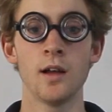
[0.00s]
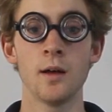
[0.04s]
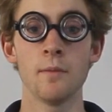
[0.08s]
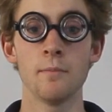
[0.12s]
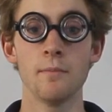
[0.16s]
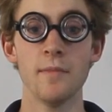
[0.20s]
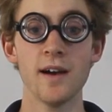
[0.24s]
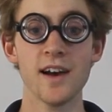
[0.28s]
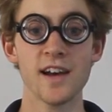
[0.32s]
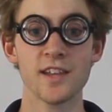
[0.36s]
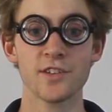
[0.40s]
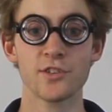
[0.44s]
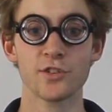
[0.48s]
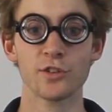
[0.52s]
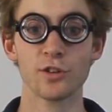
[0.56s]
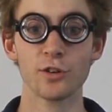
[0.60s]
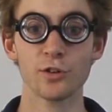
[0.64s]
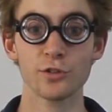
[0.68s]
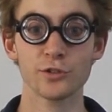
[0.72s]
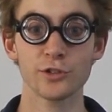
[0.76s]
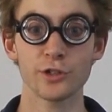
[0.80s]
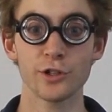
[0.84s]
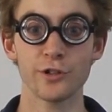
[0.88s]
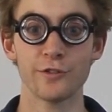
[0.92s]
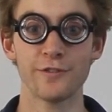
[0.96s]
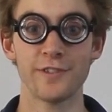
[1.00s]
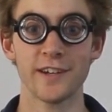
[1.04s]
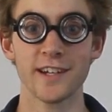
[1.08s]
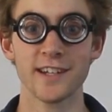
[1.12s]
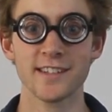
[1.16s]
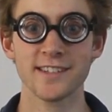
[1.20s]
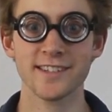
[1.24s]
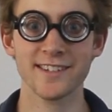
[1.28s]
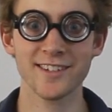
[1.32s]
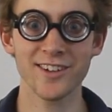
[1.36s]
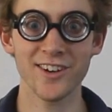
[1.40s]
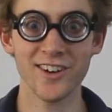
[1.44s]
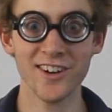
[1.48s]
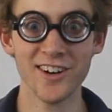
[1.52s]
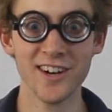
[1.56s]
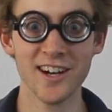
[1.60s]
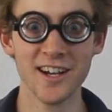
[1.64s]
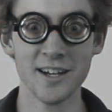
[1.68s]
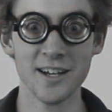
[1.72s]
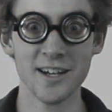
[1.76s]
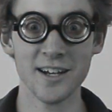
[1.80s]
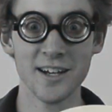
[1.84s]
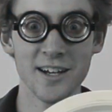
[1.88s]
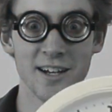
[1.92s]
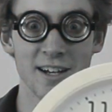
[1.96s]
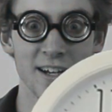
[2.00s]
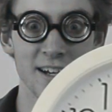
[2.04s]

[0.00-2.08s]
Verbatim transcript: Mass also affects time.